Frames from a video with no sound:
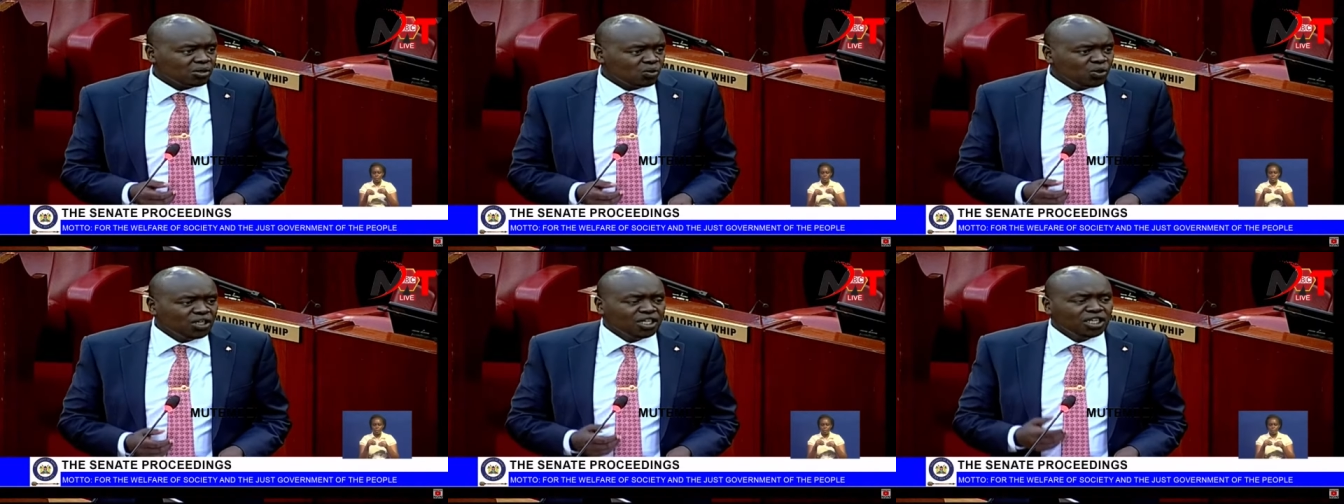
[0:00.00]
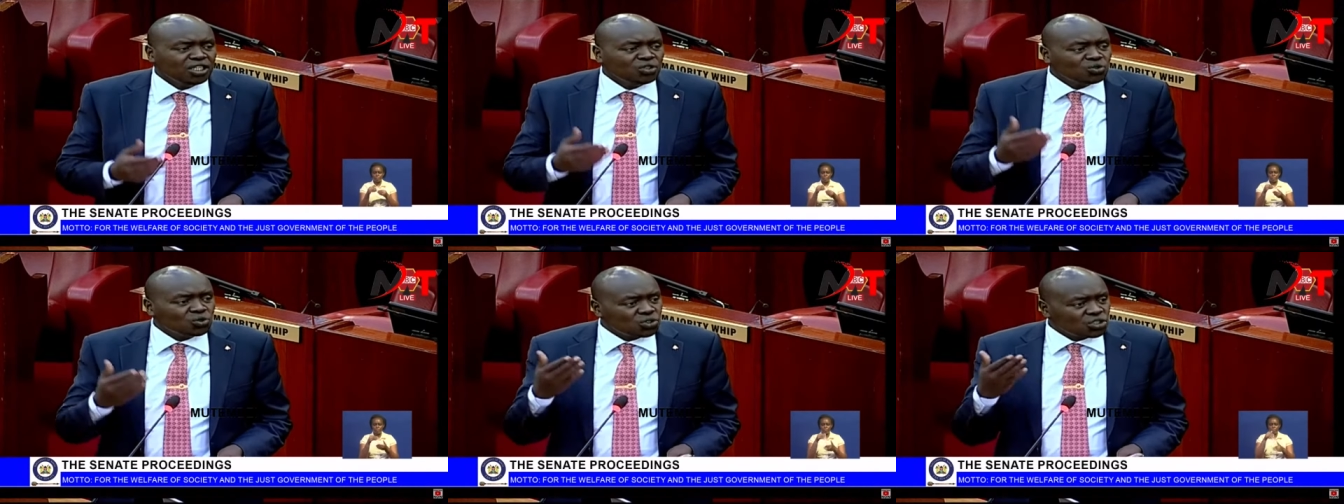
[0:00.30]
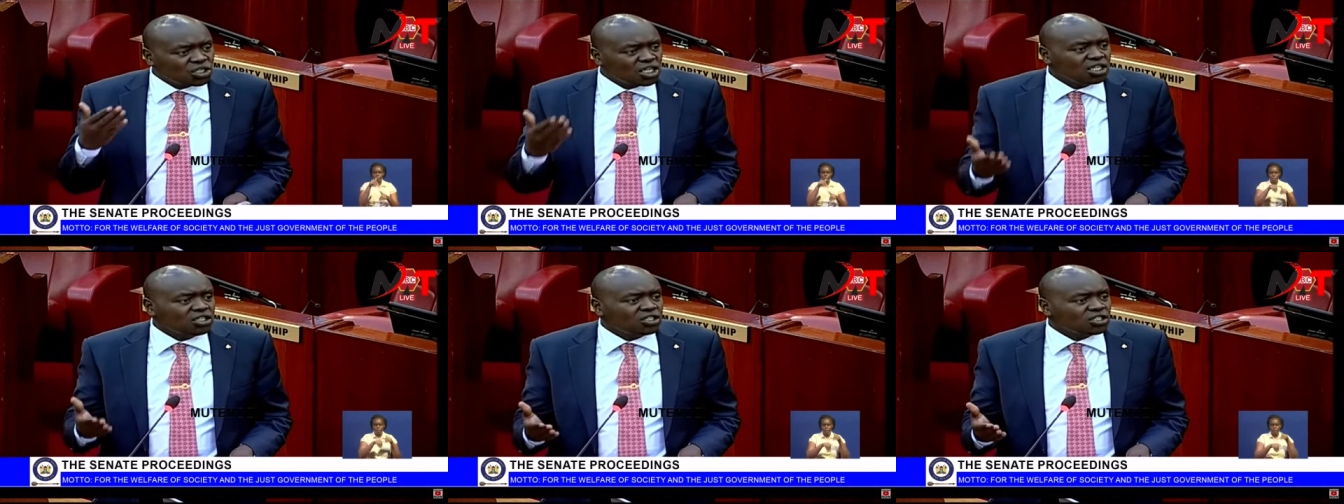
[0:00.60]
We need
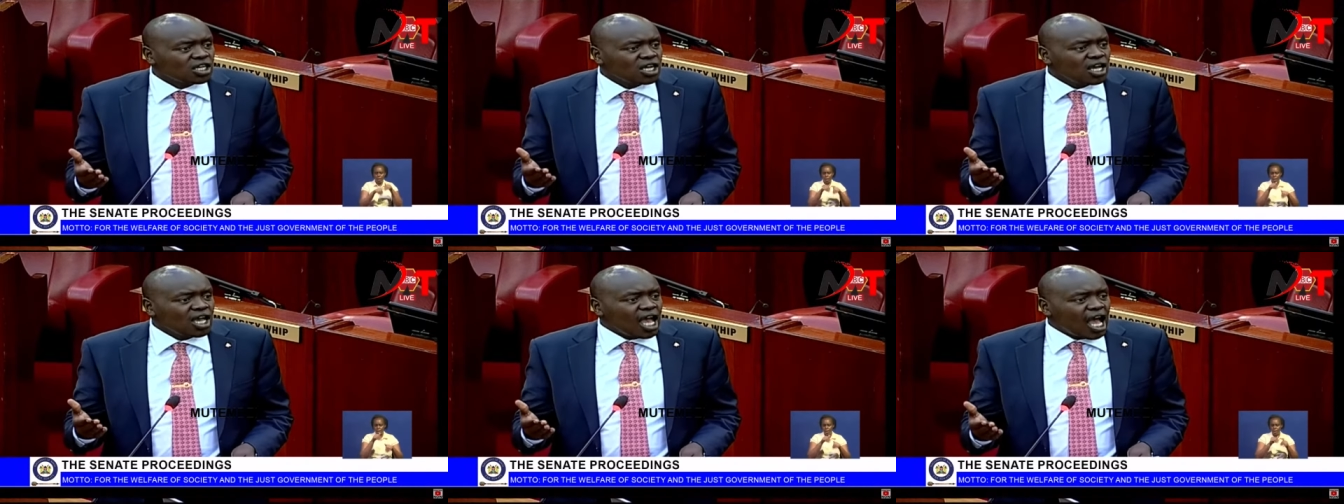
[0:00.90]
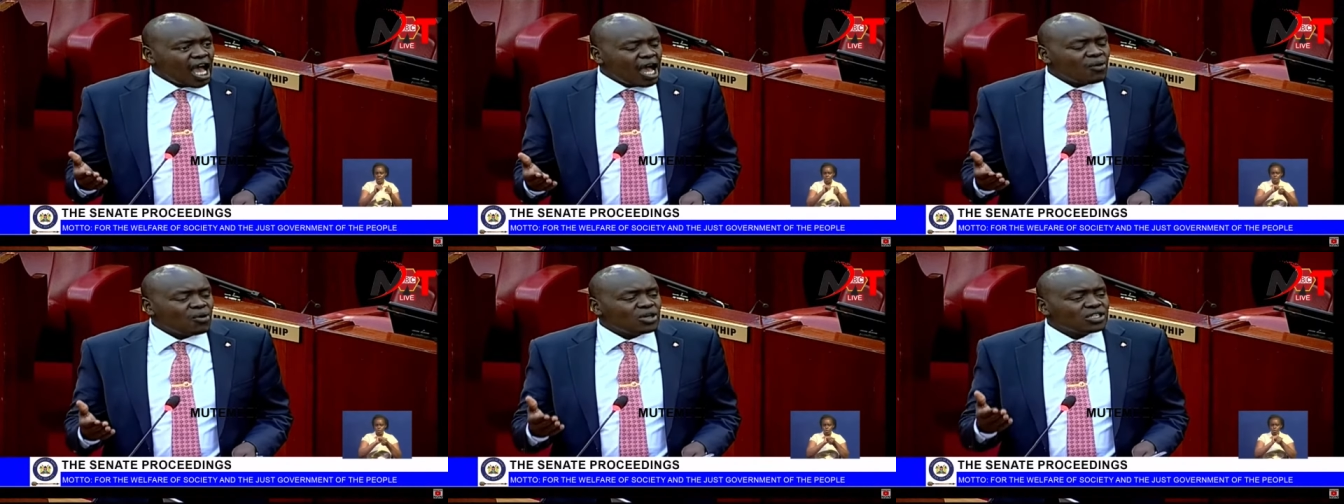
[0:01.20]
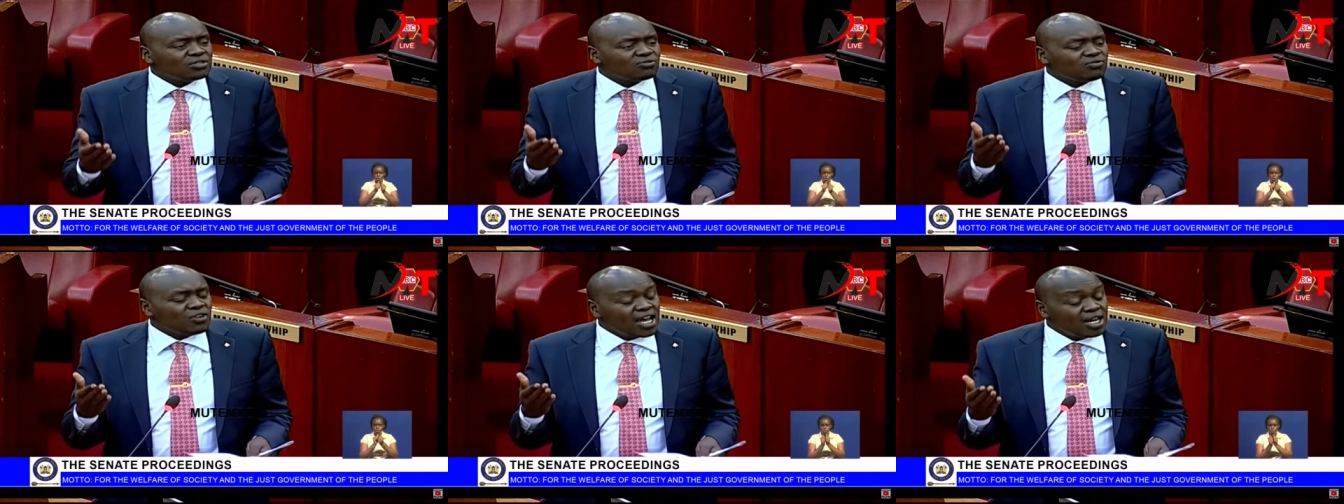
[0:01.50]
to change
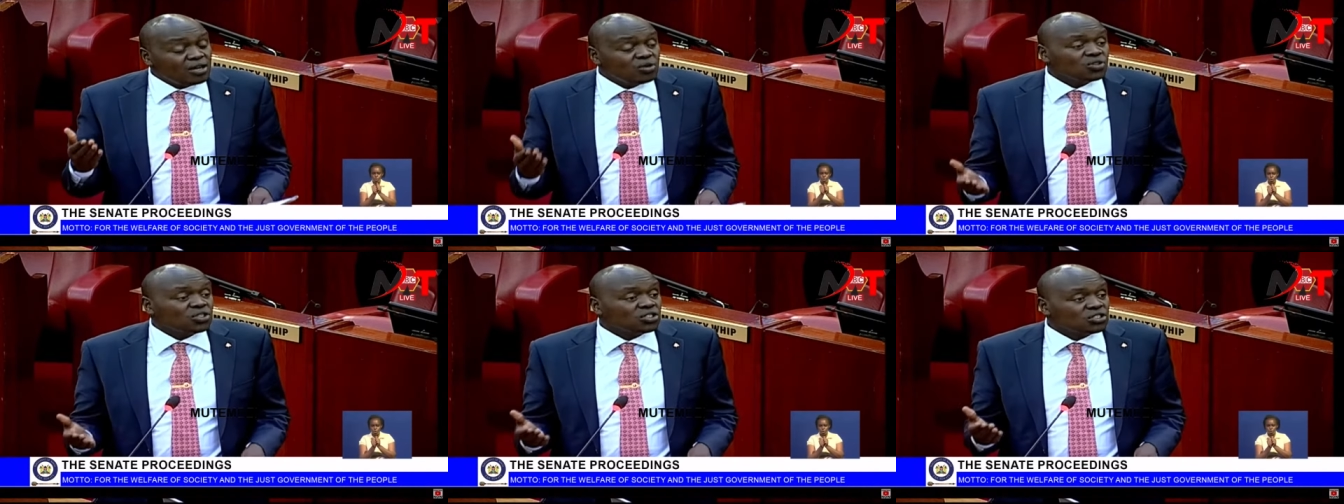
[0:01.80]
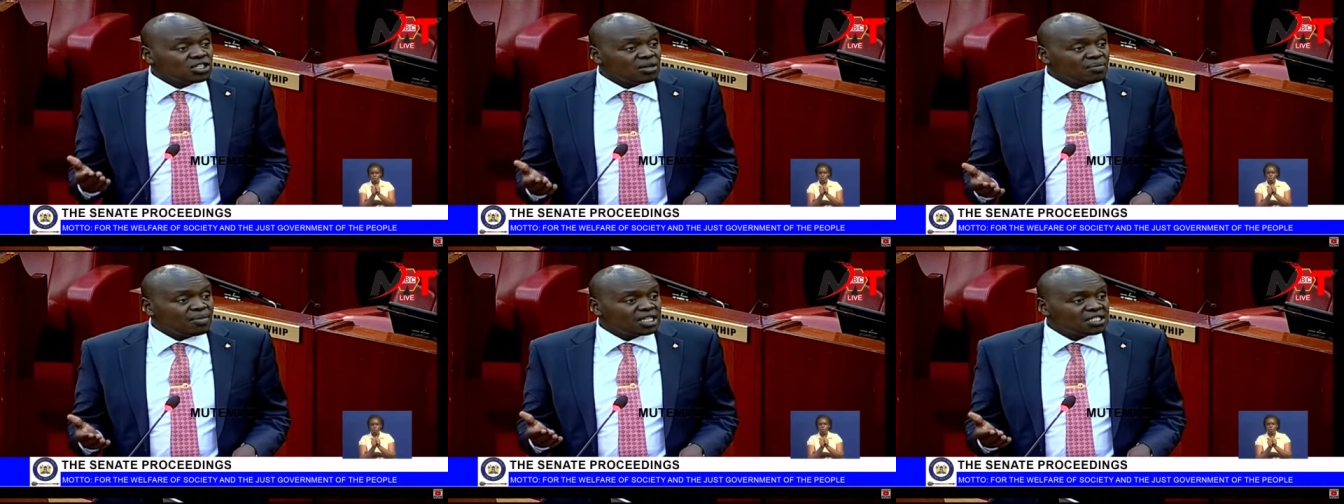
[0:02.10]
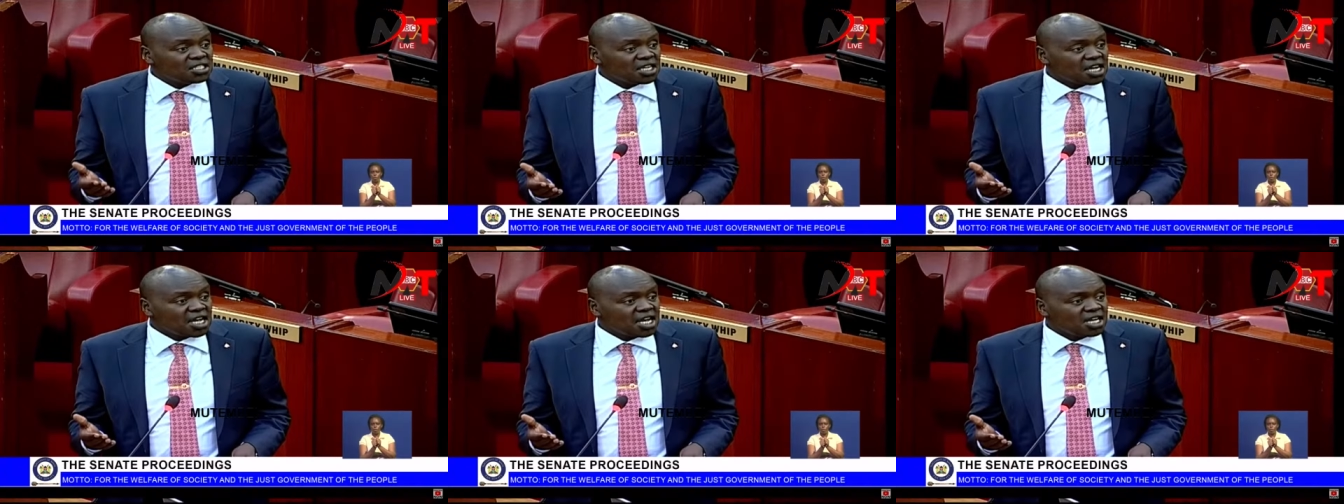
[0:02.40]
our value system
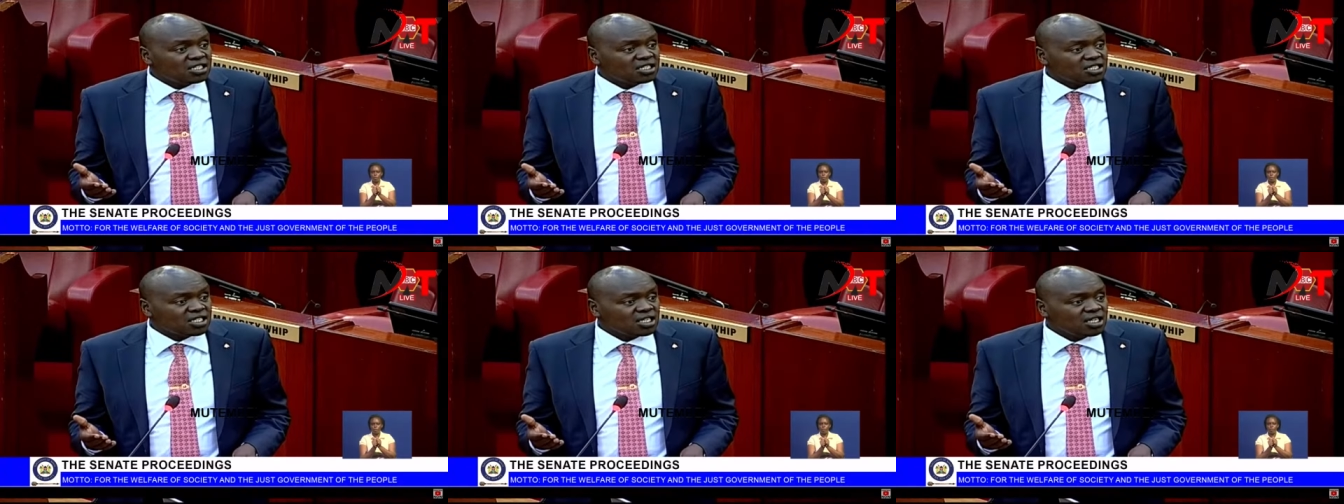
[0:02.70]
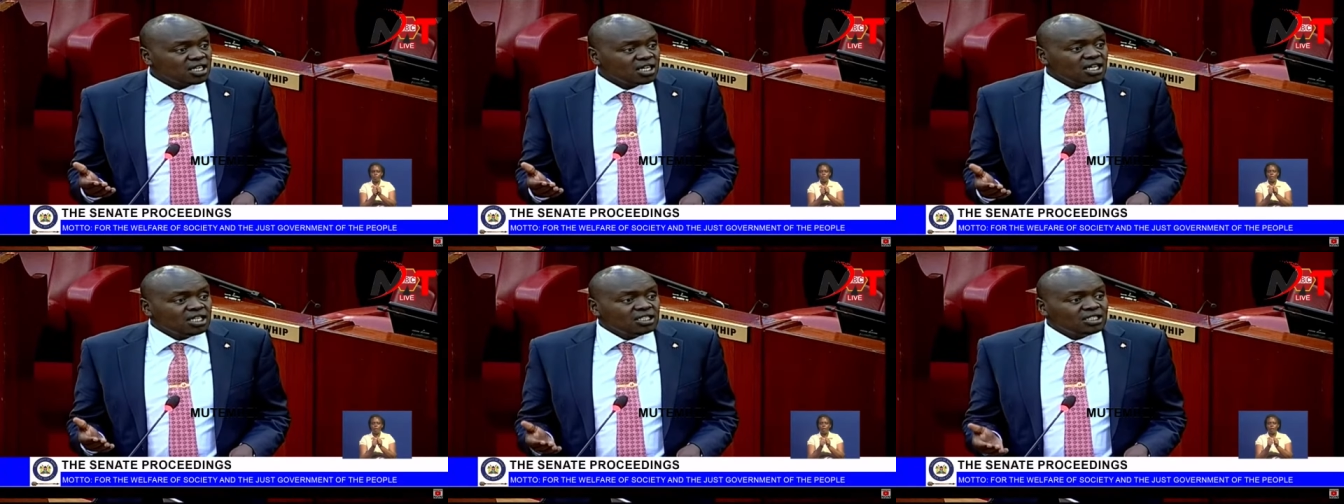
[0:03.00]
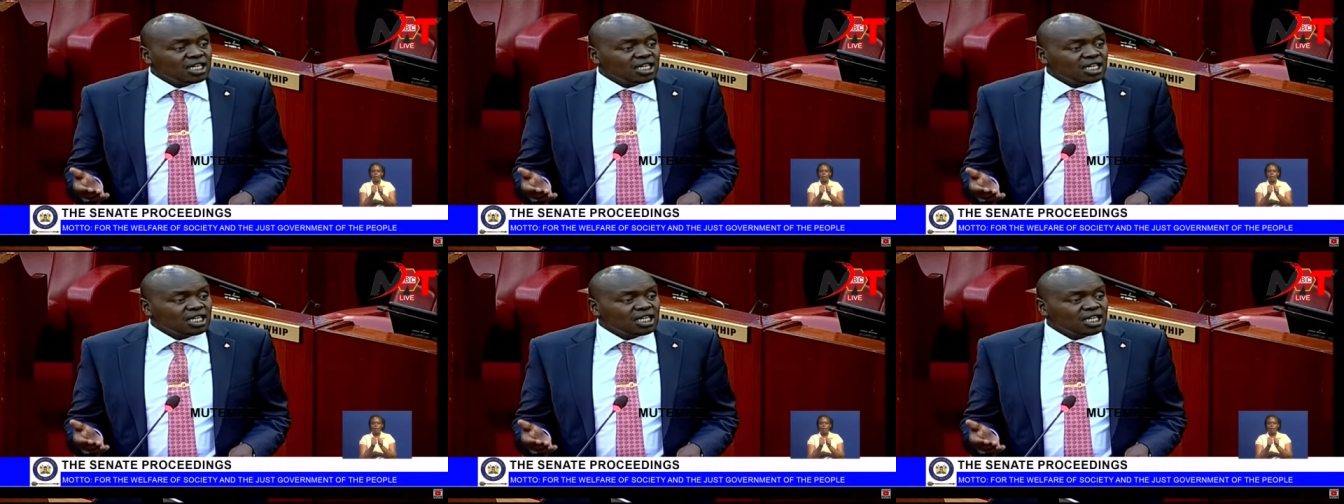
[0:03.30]
as a country